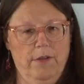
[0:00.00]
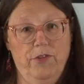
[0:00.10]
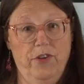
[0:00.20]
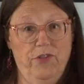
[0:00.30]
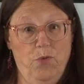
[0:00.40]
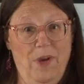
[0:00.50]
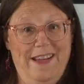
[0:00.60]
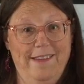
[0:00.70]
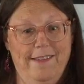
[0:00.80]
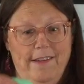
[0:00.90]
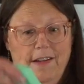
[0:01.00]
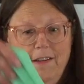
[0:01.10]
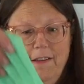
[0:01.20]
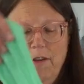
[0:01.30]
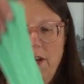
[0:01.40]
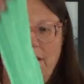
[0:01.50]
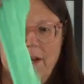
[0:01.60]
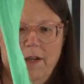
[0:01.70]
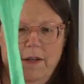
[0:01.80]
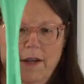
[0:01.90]
just rests it,
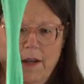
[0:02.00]
and